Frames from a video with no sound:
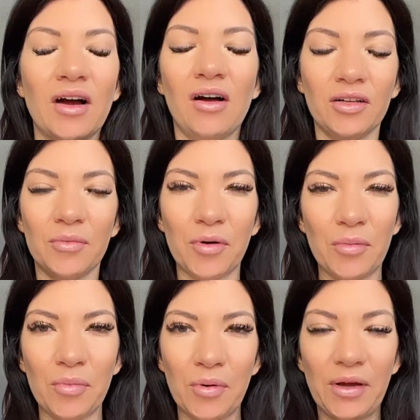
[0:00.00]

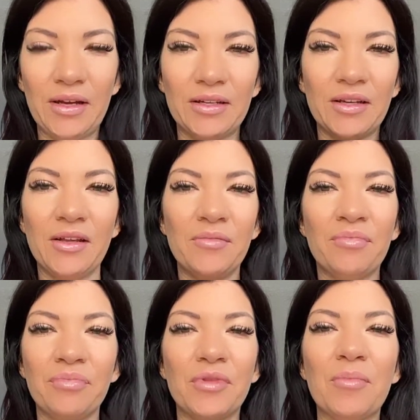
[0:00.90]
Collarbone point,
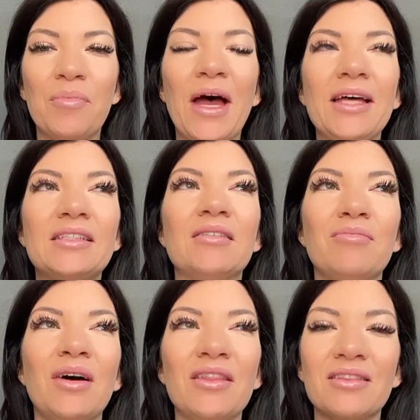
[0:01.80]
the
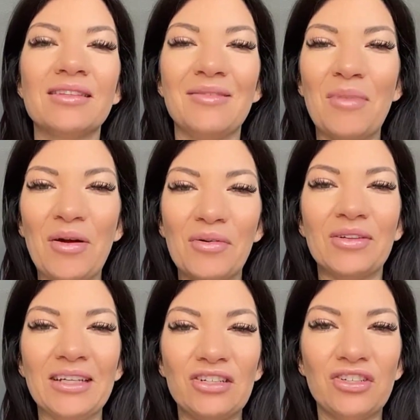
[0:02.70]
best months in my
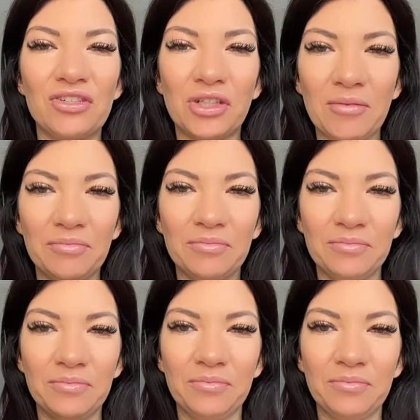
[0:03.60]
relationship.